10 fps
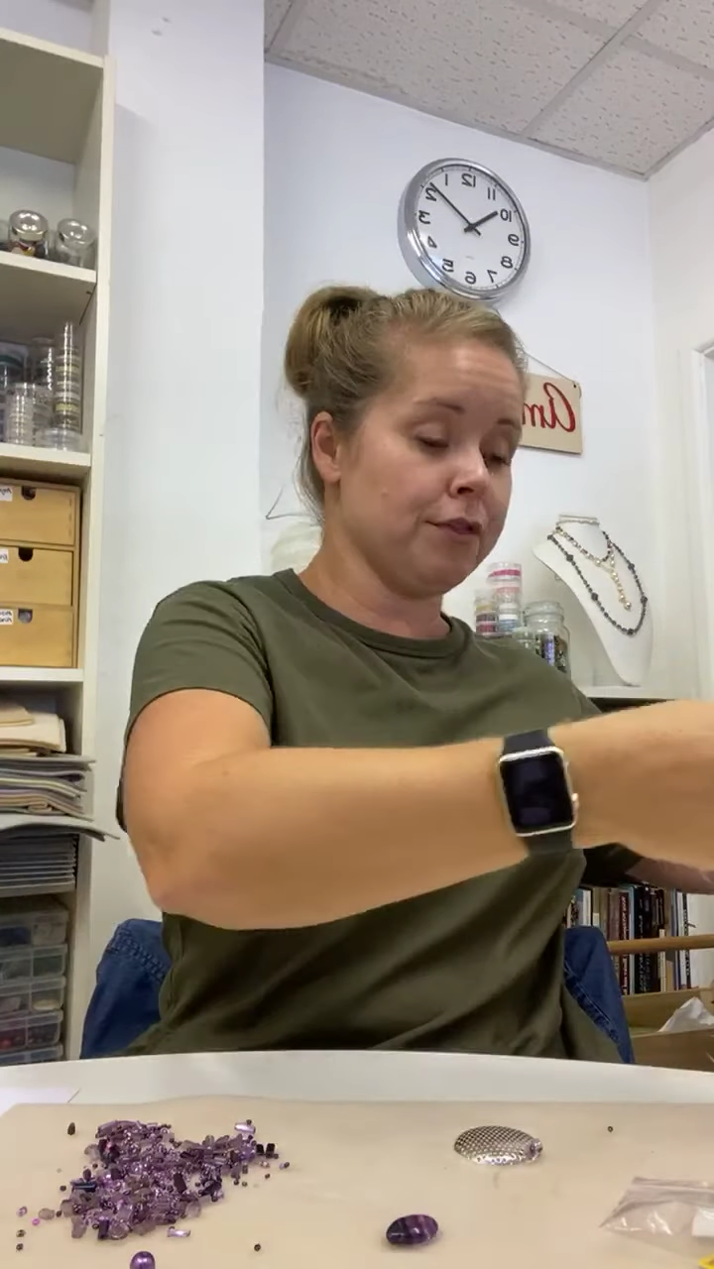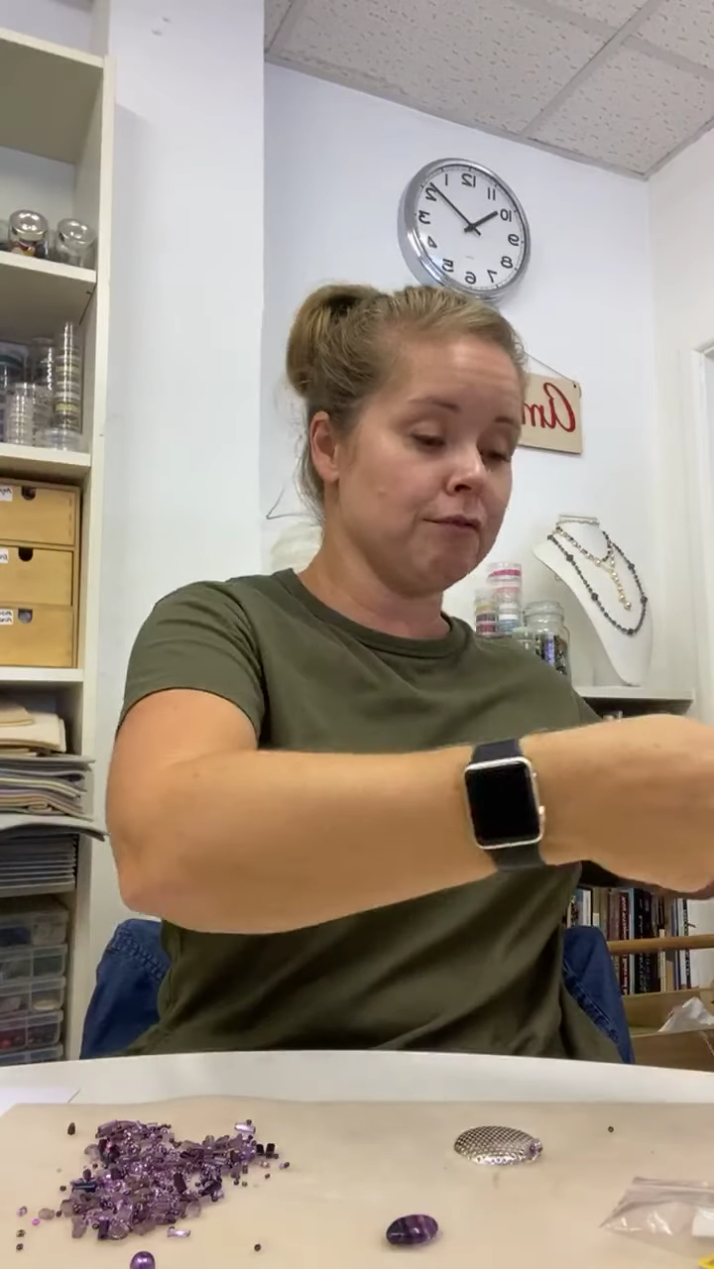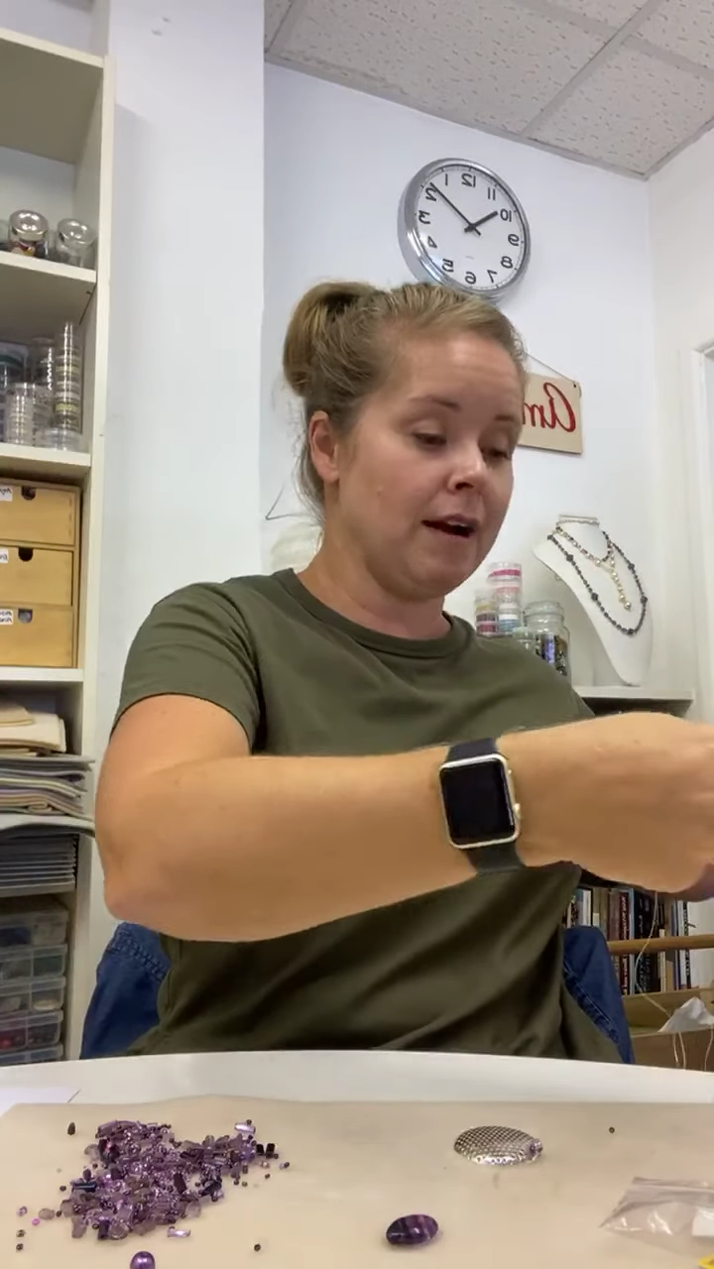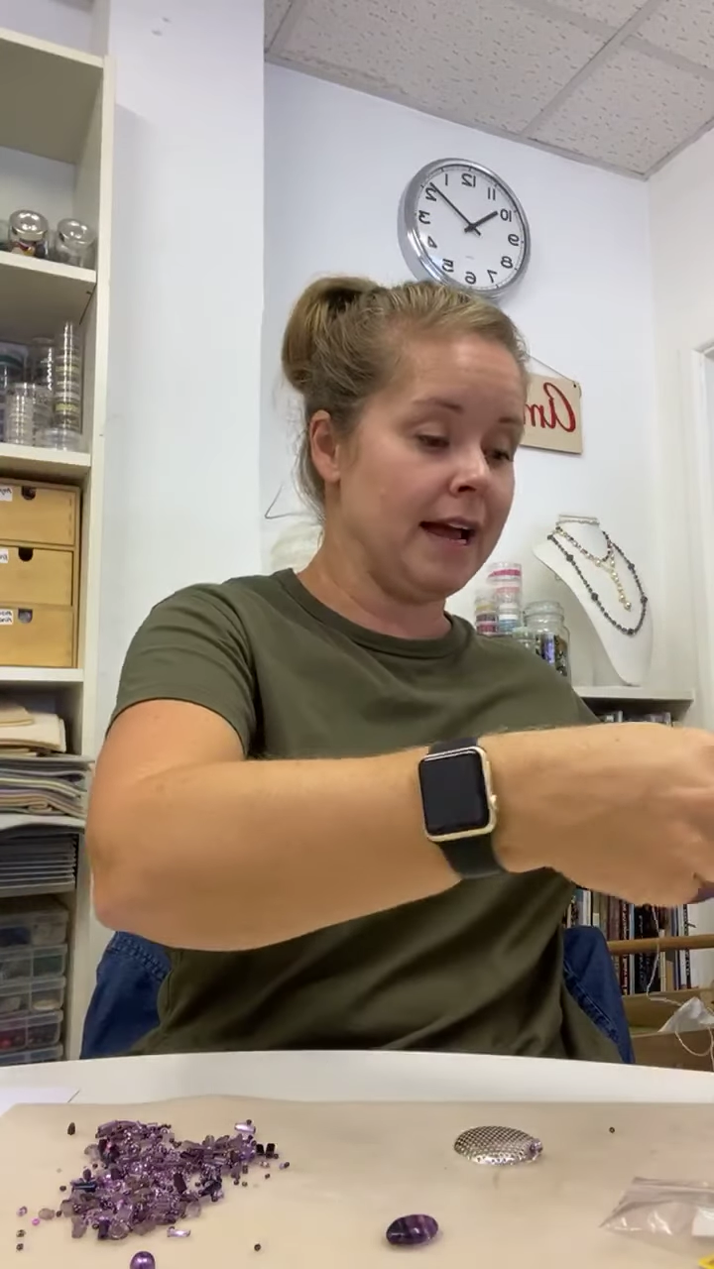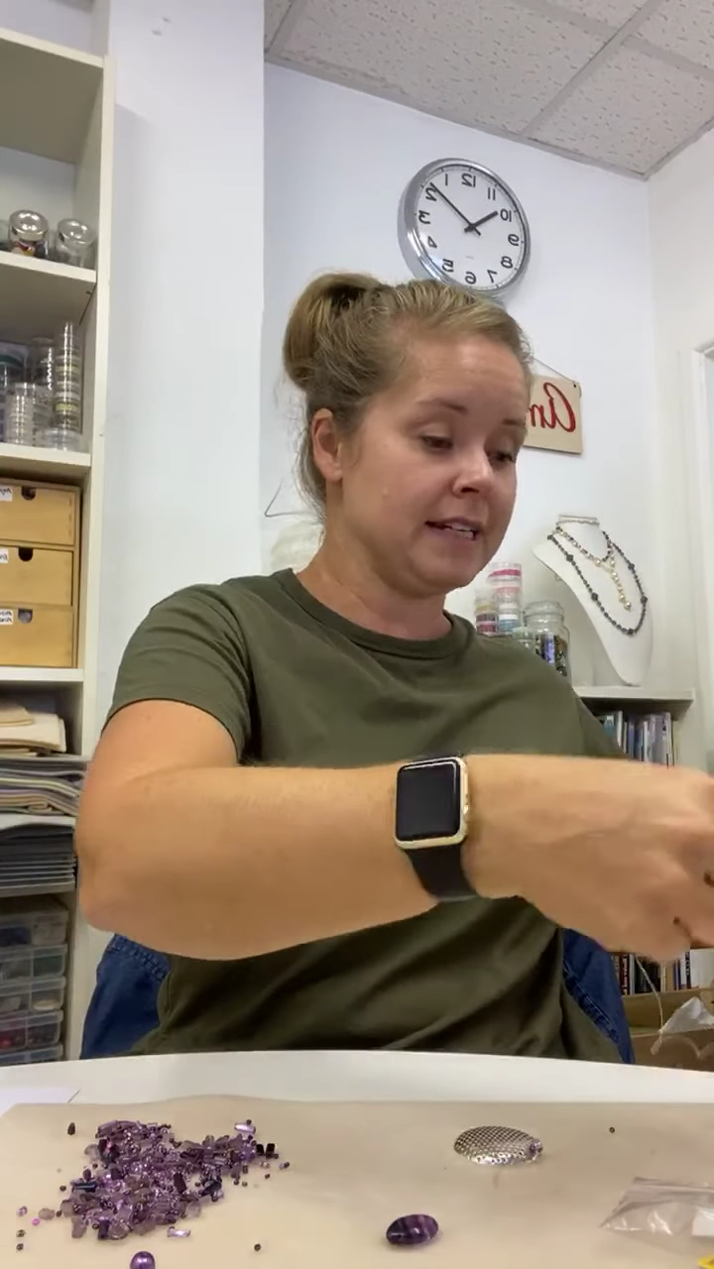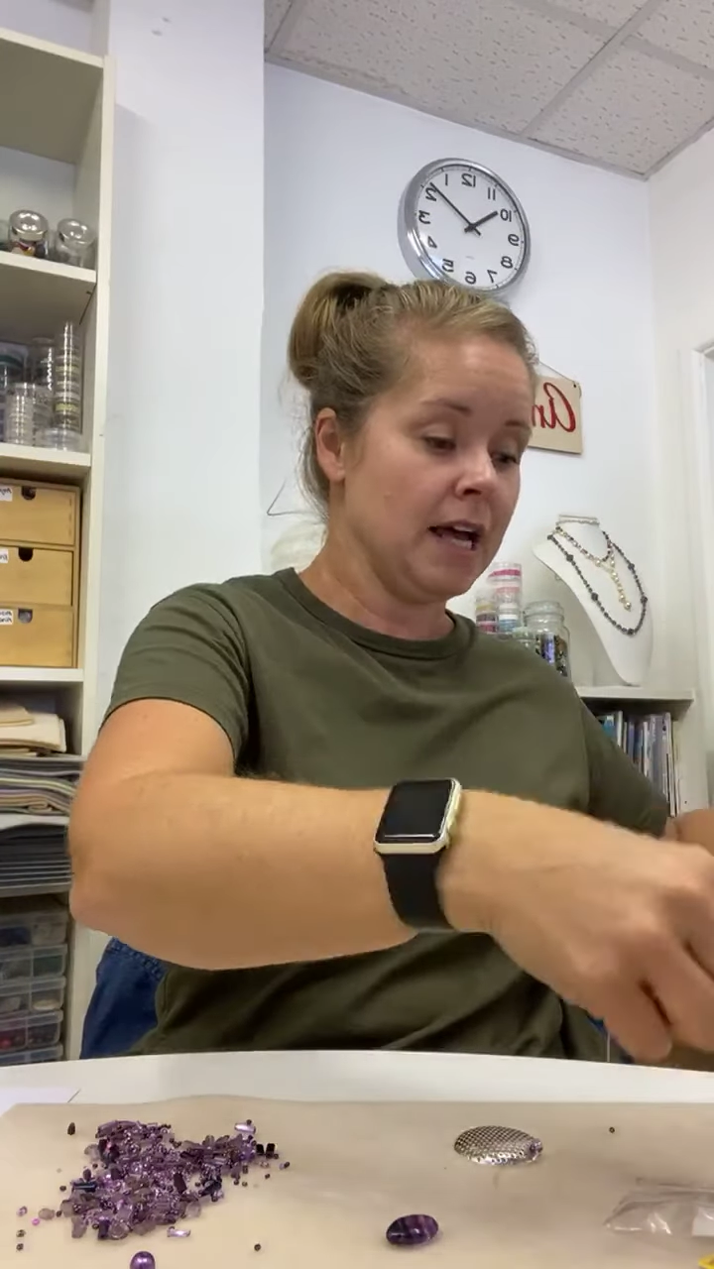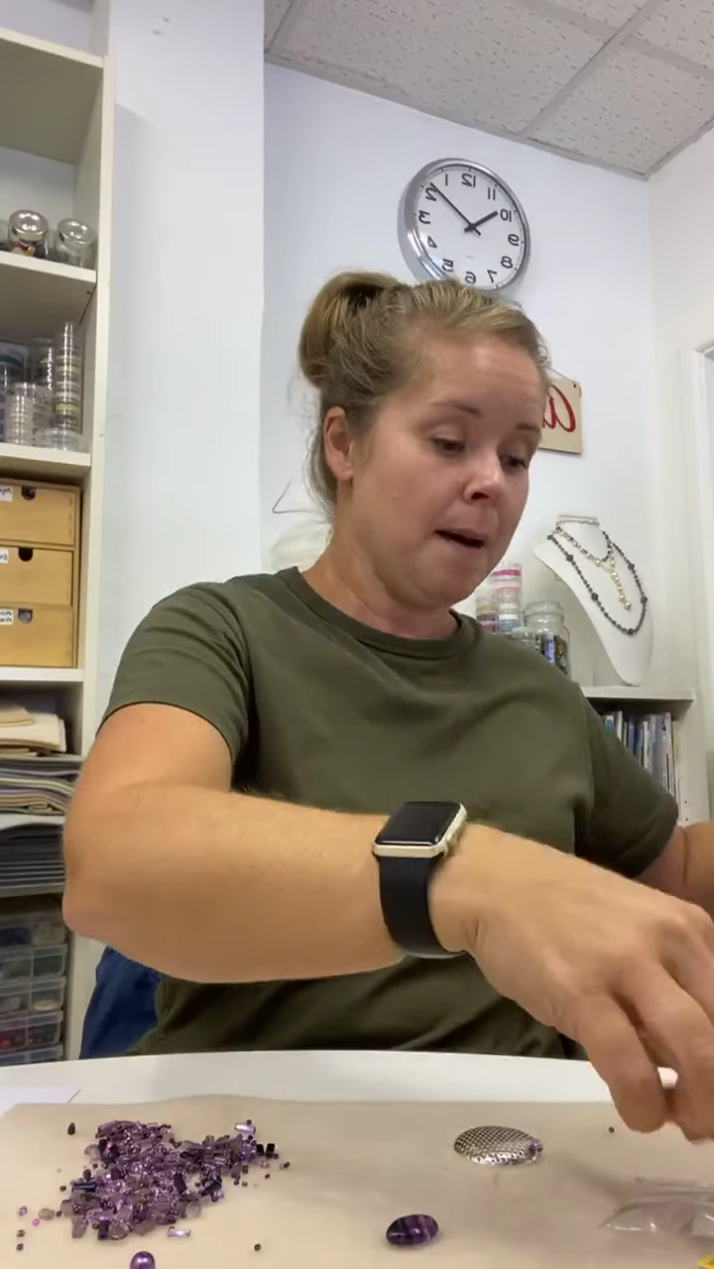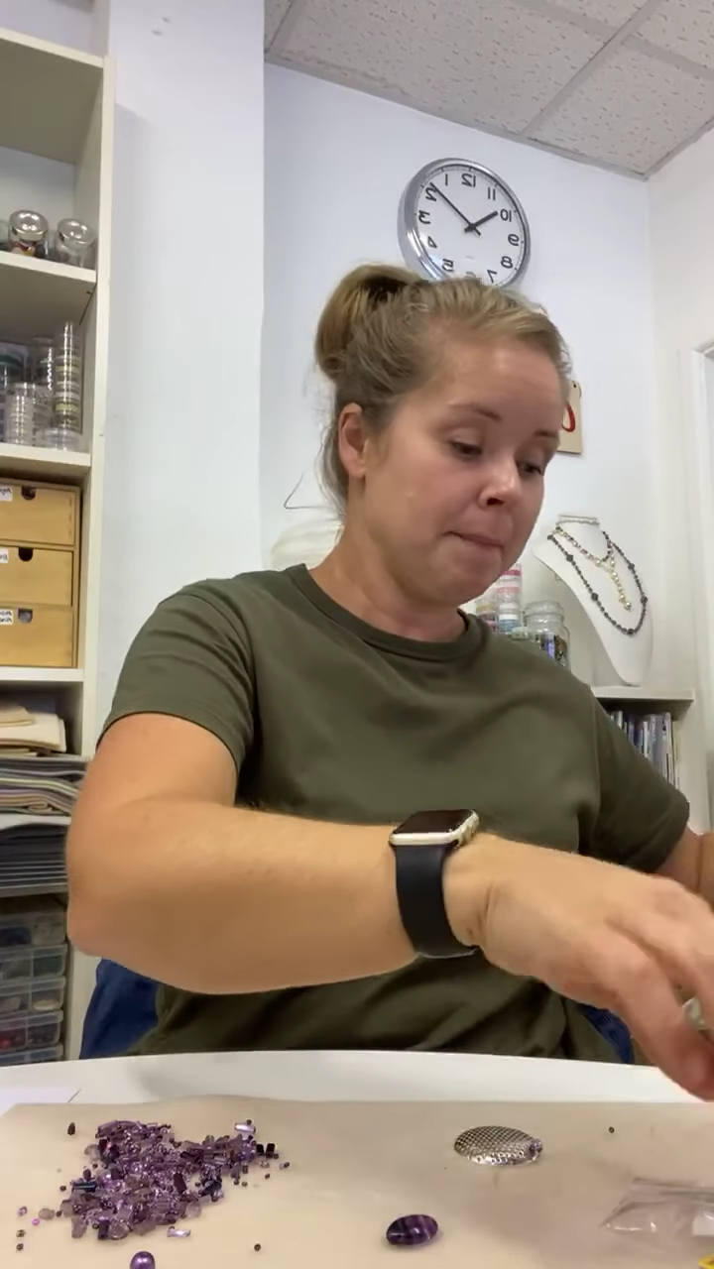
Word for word: thread